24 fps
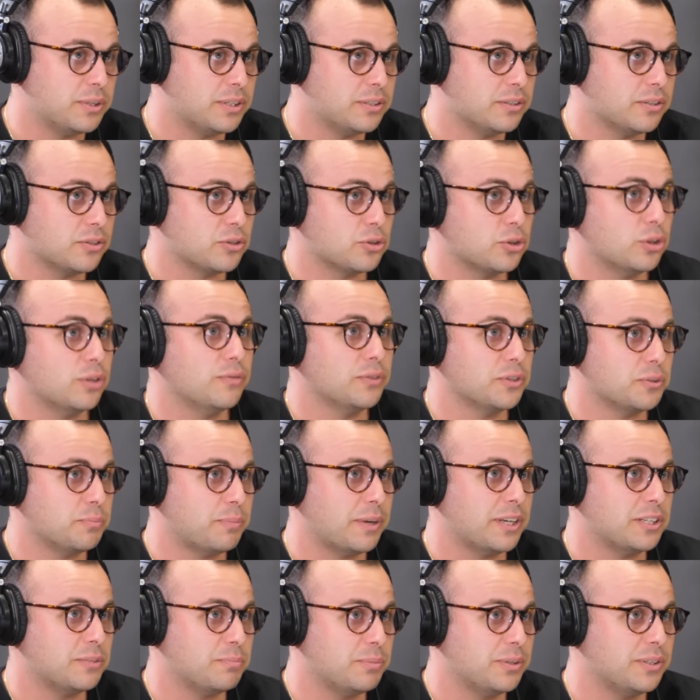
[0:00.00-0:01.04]
business,
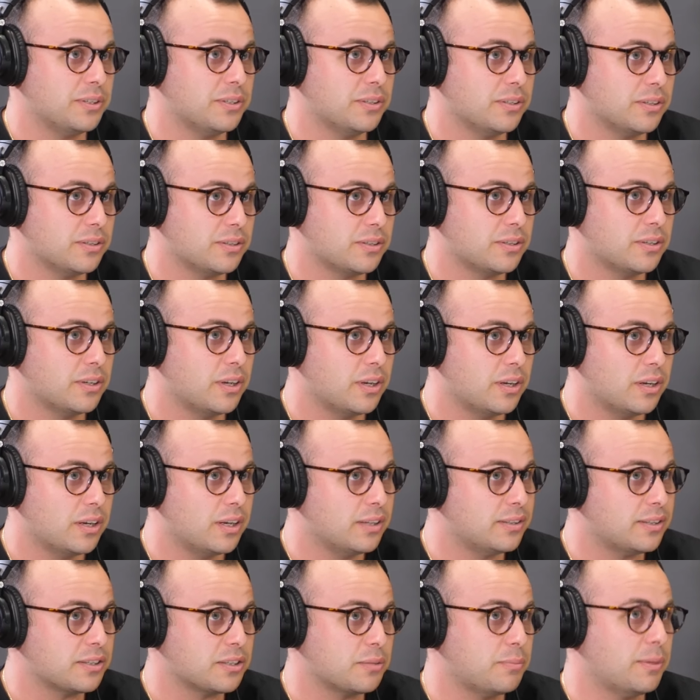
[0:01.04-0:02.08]
service-based business.
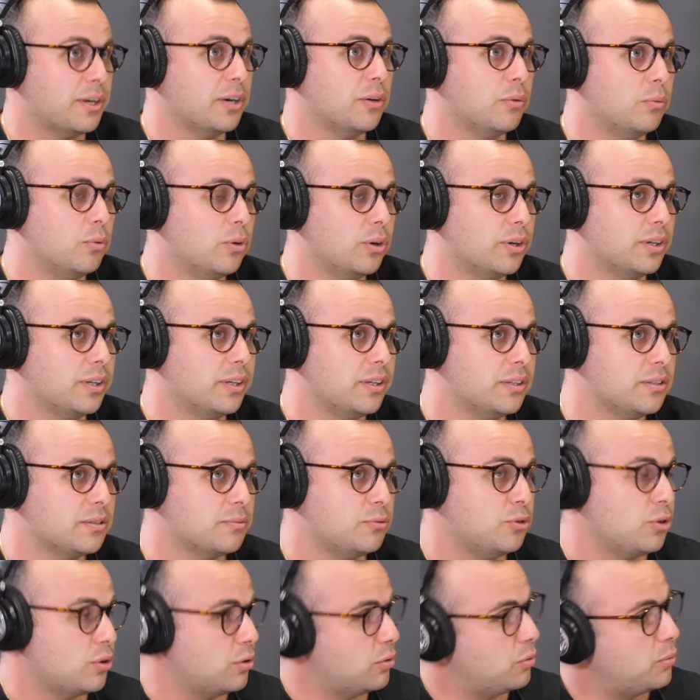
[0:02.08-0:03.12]
It doesn't matter what it
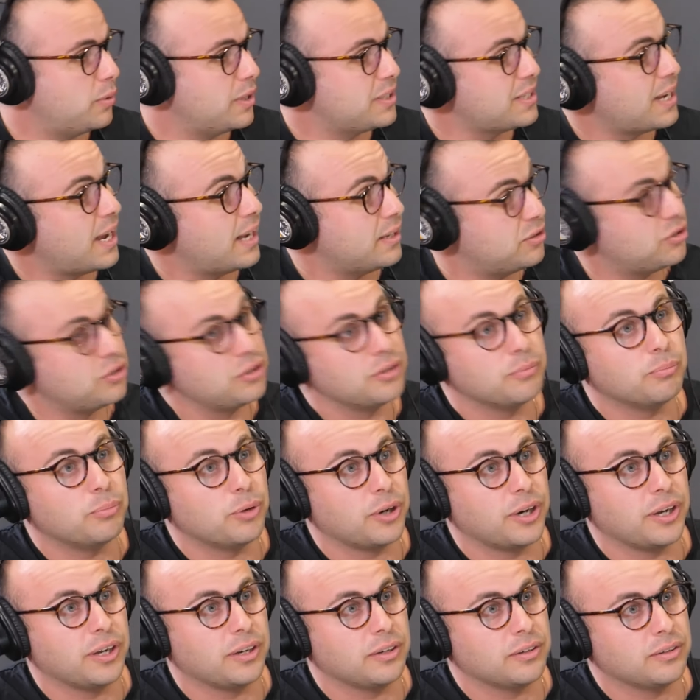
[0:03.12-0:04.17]
is. You can always add to your
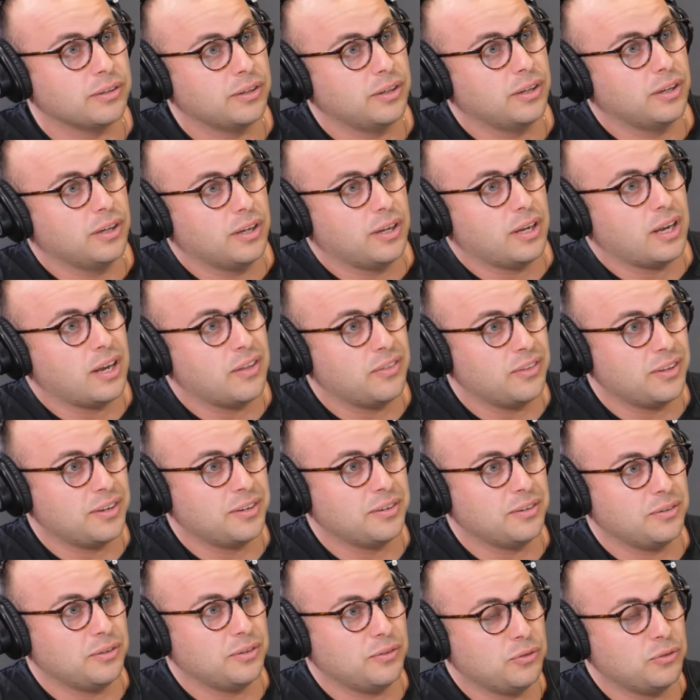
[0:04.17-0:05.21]
brand. And
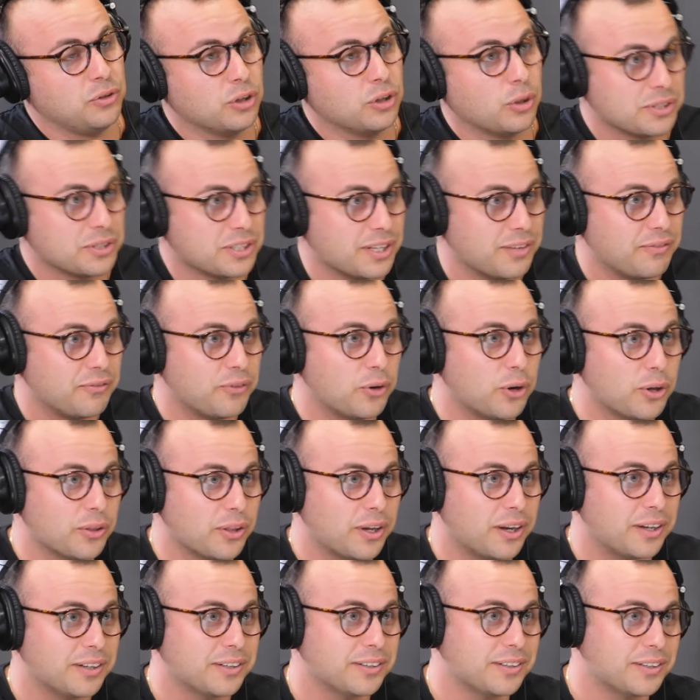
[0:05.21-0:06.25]
then if you go a step
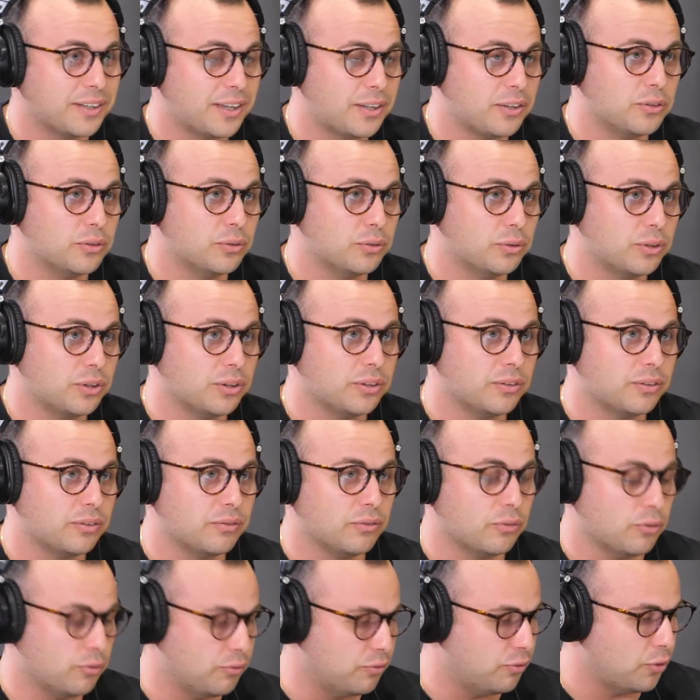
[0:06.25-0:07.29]
further and you look at
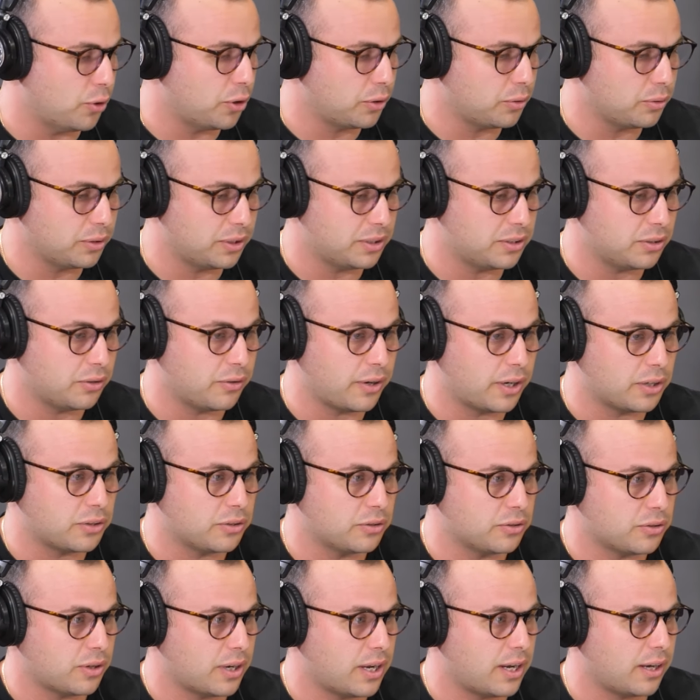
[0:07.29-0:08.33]
vertical integration,
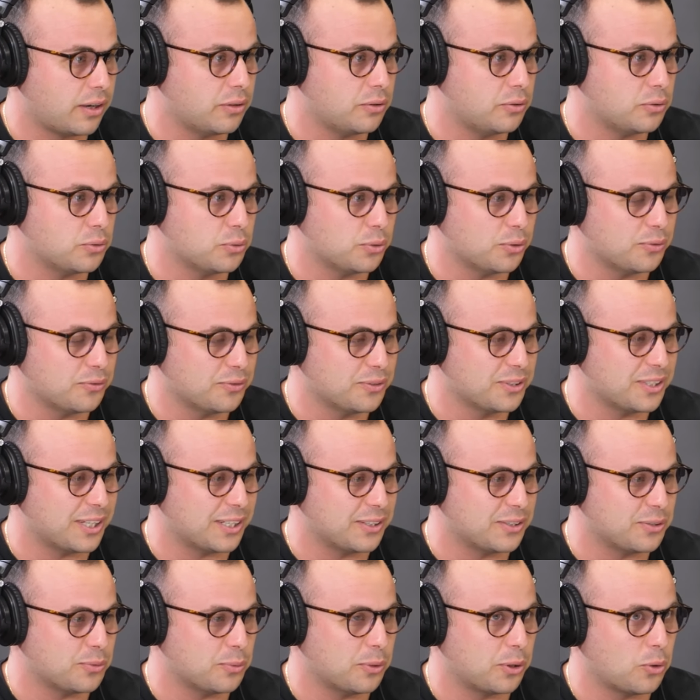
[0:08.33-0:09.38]
so how can you sort of
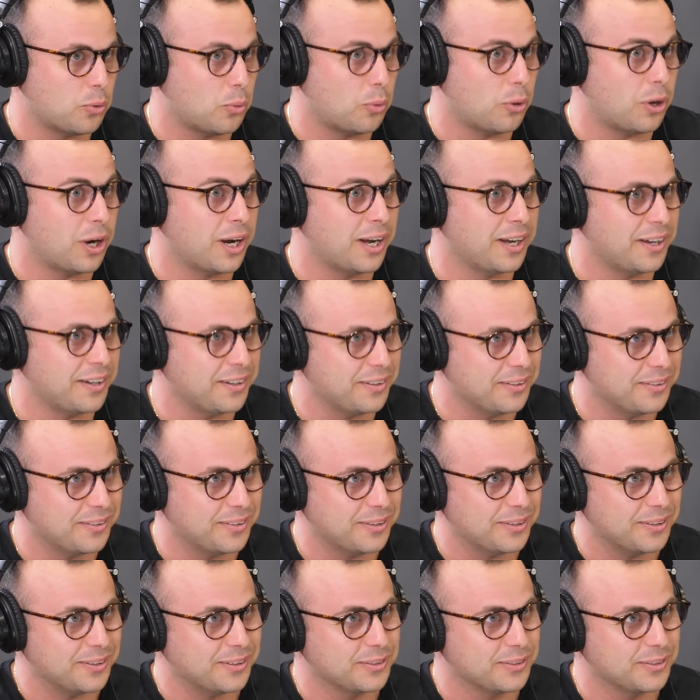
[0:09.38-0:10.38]
start to acquire the